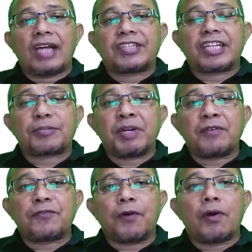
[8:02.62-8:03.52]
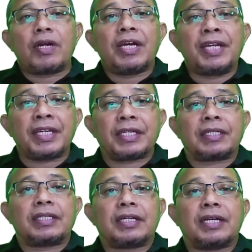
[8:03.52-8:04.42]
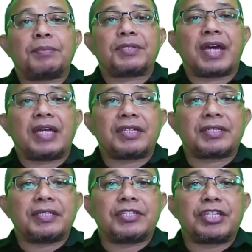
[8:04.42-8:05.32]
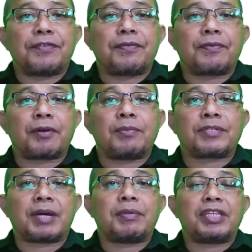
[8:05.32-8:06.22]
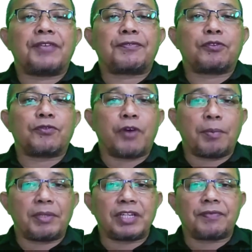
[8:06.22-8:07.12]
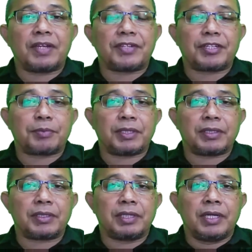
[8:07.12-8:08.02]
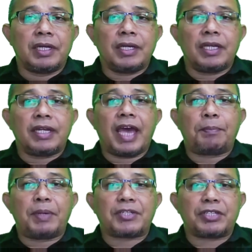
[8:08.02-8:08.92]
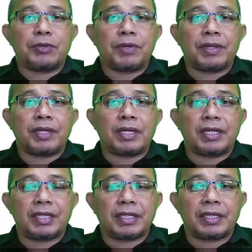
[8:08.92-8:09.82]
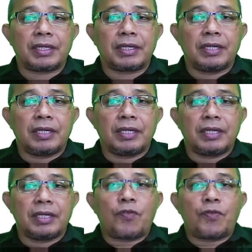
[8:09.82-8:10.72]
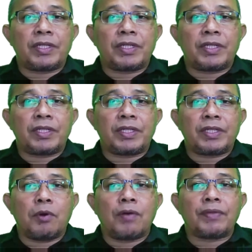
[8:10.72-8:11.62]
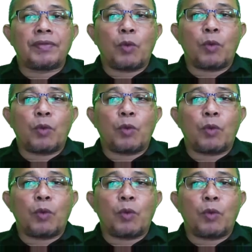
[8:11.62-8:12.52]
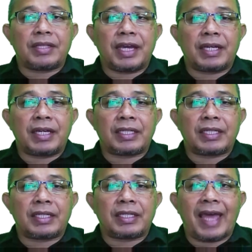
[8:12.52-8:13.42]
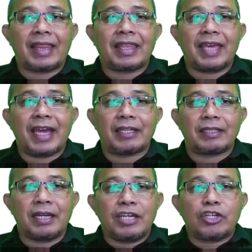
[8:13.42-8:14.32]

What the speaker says: Assessment for learning emphasizes the shift from summative to formative assessment. It happens during the learning, often more than once rather than at the end.